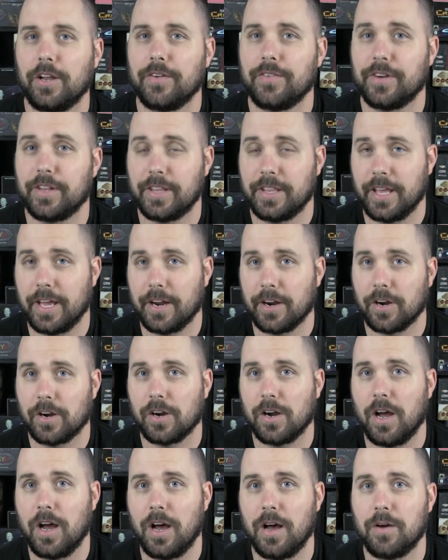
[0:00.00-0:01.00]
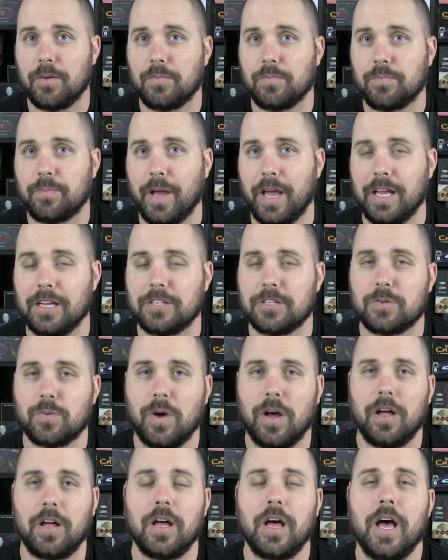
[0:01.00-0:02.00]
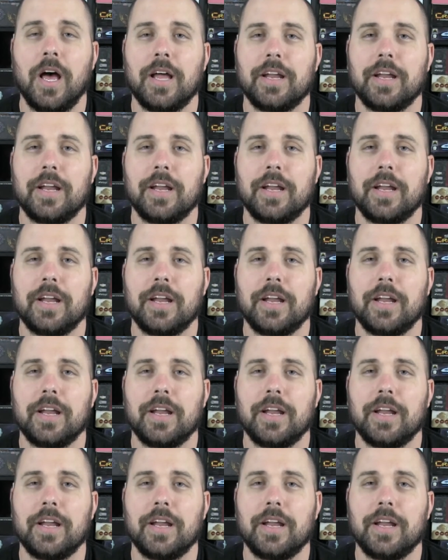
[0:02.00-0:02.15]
over to their page as well.